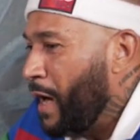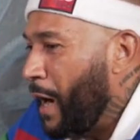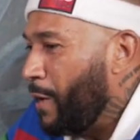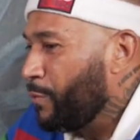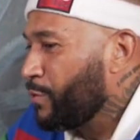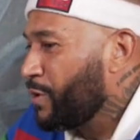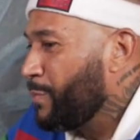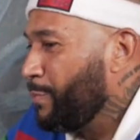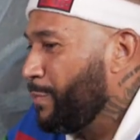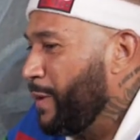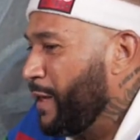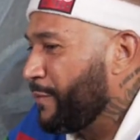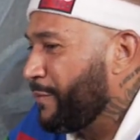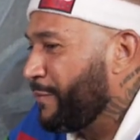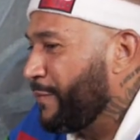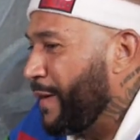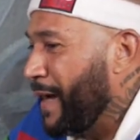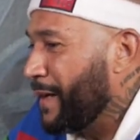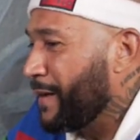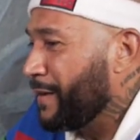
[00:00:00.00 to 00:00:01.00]
I was a big
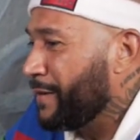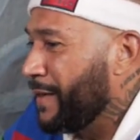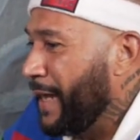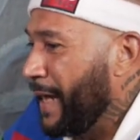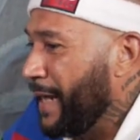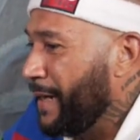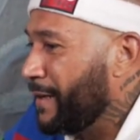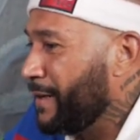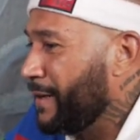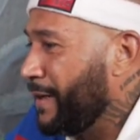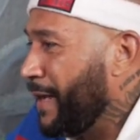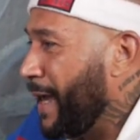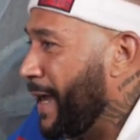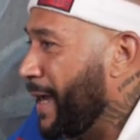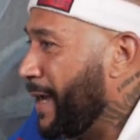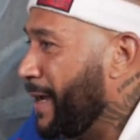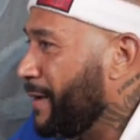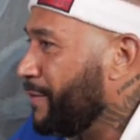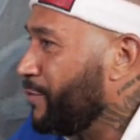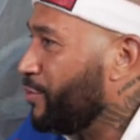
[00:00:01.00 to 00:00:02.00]
fan of Dana
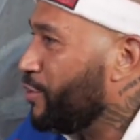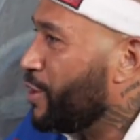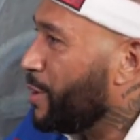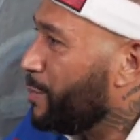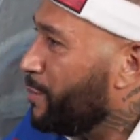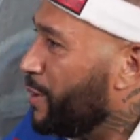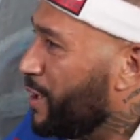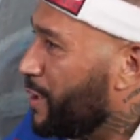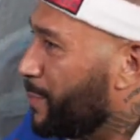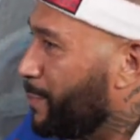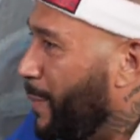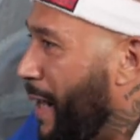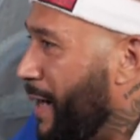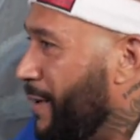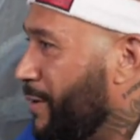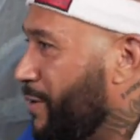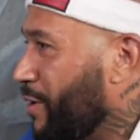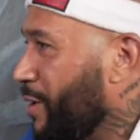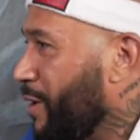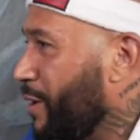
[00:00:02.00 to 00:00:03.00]
Dane, Jimmy
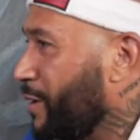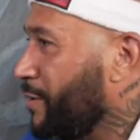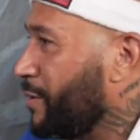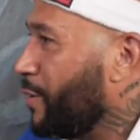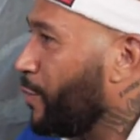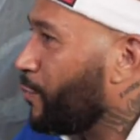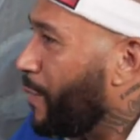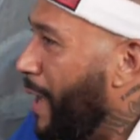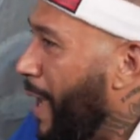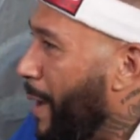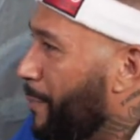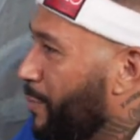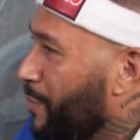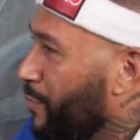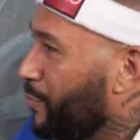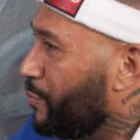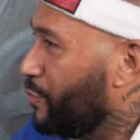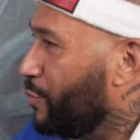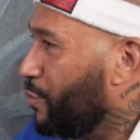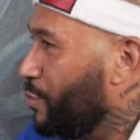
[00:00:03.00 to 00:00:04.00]
Spicer, the
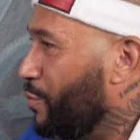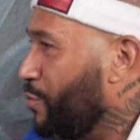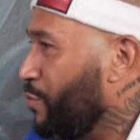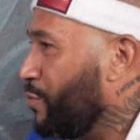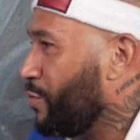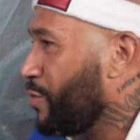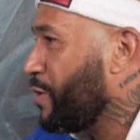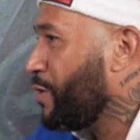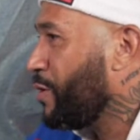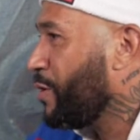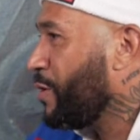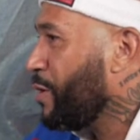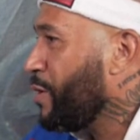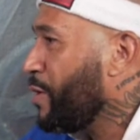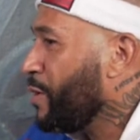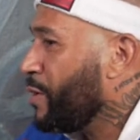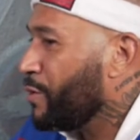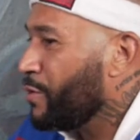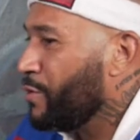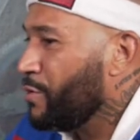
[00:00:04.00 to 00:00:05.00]
rapping Duke, yeah.
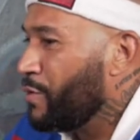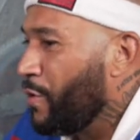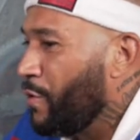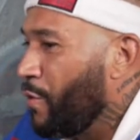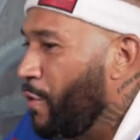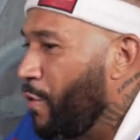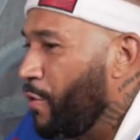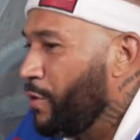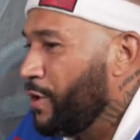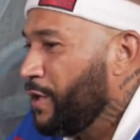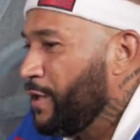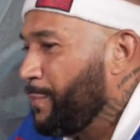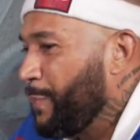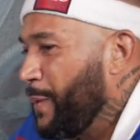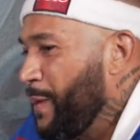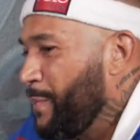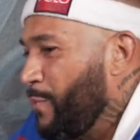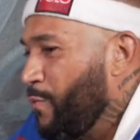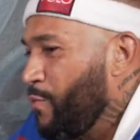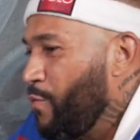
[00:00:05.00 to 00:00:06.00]
You know, all these
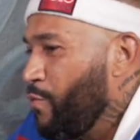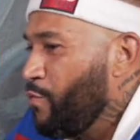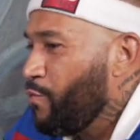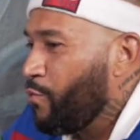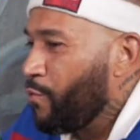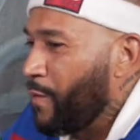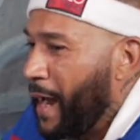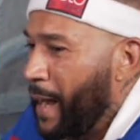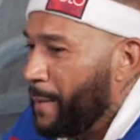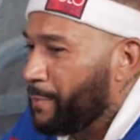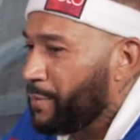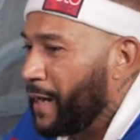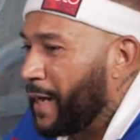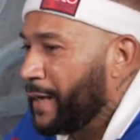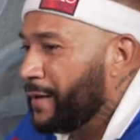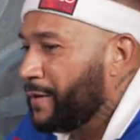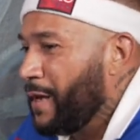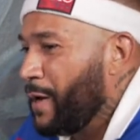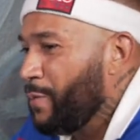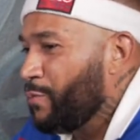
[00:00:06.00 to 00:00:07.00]
people who rap
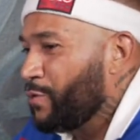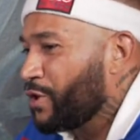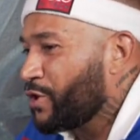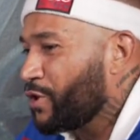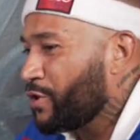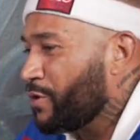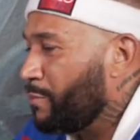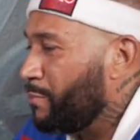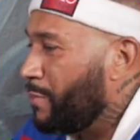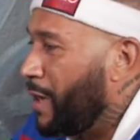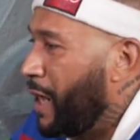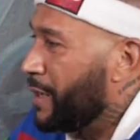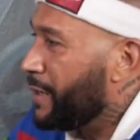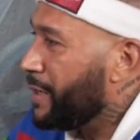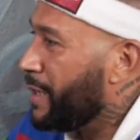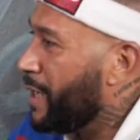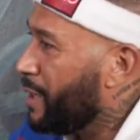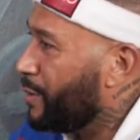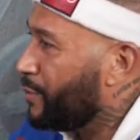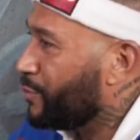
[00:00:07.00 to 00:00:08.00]
like they were
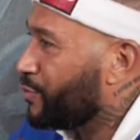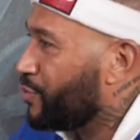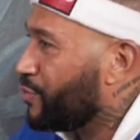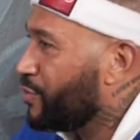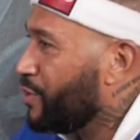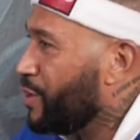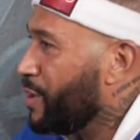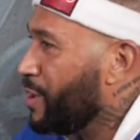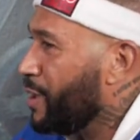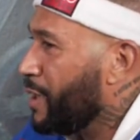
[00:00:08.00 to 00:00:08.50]
somebody else.